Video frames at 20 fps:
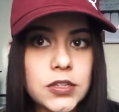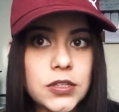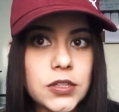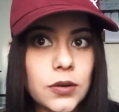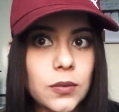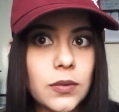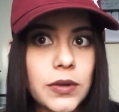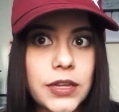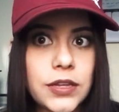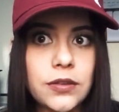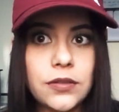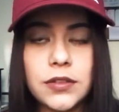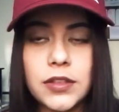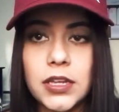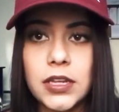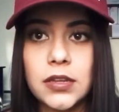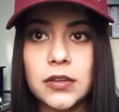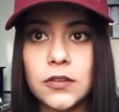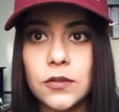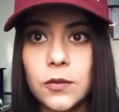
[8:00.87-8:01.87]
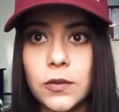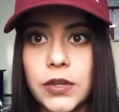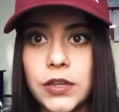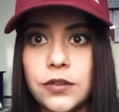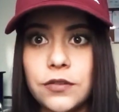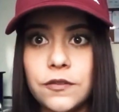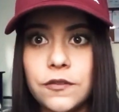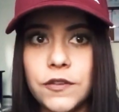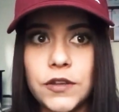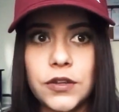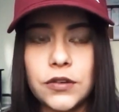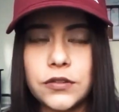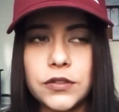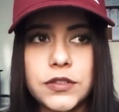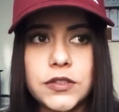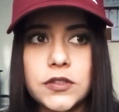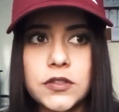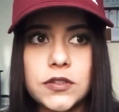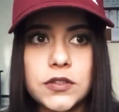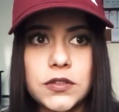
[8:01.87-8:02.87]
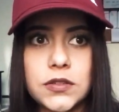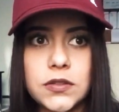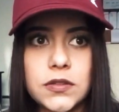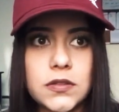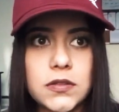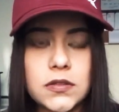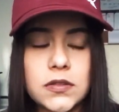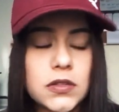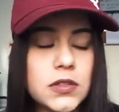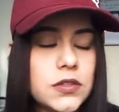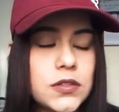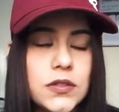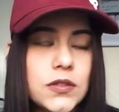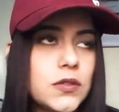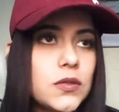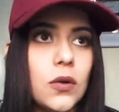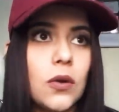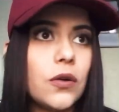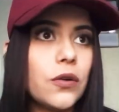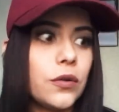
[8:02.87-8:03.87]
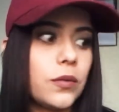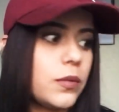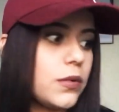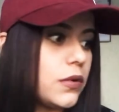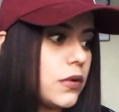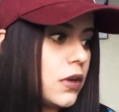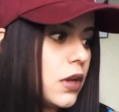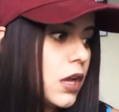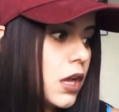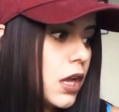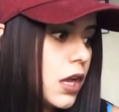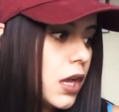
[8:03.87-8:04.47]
the way you think, the way you feel. It's just horrible.